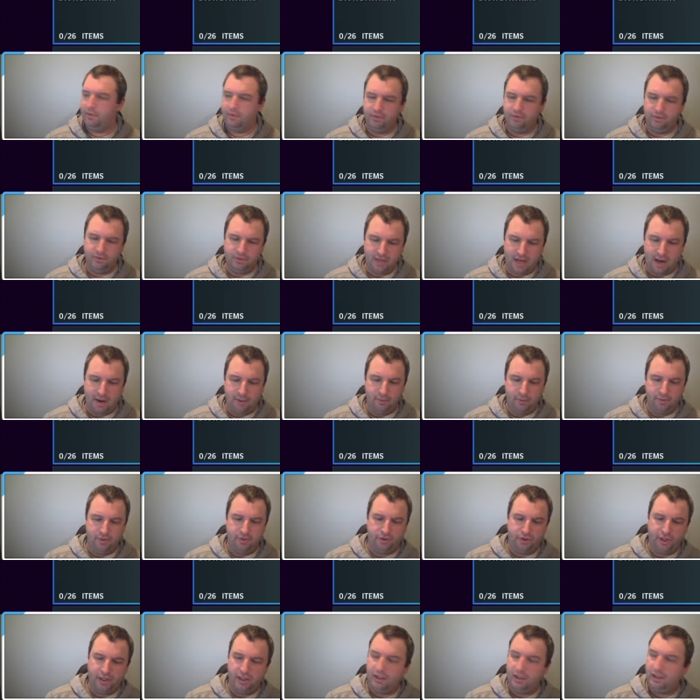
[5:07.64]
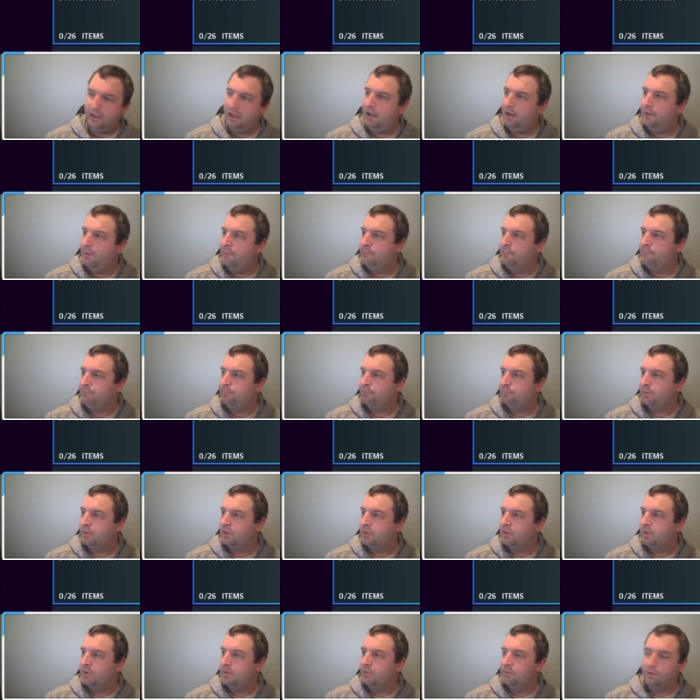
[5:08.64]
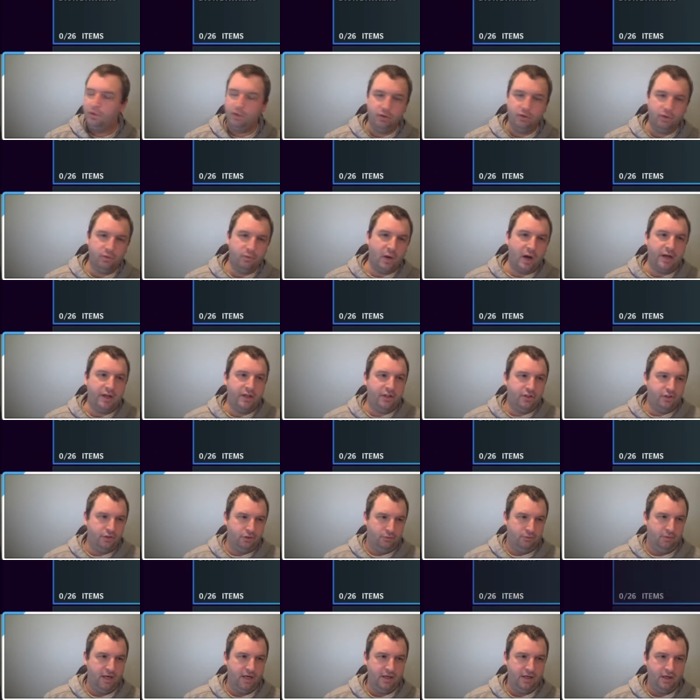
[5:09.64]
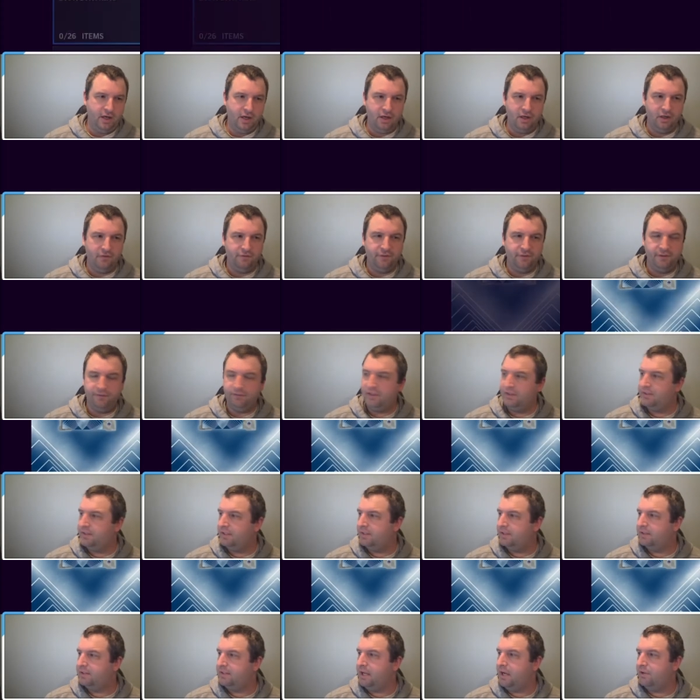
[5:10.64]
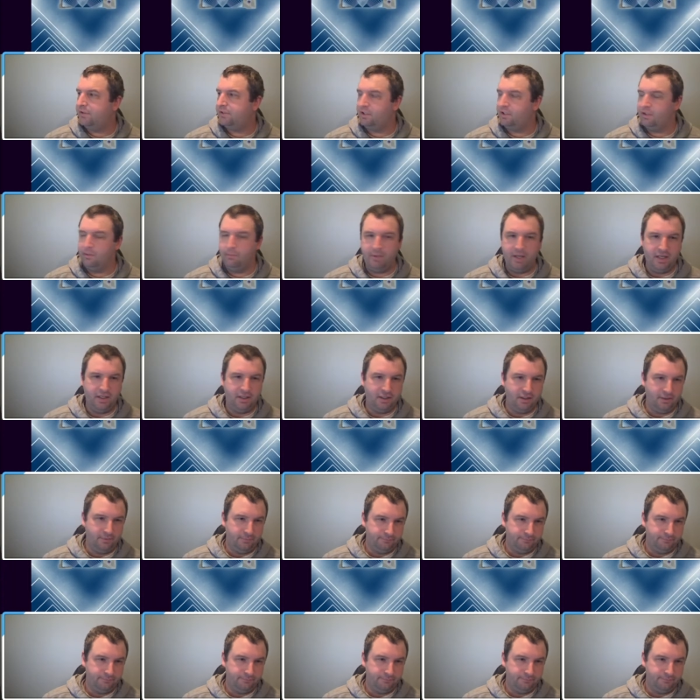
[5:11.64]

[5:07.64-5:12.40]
I would think you would want to do, right? 156,000 to make him.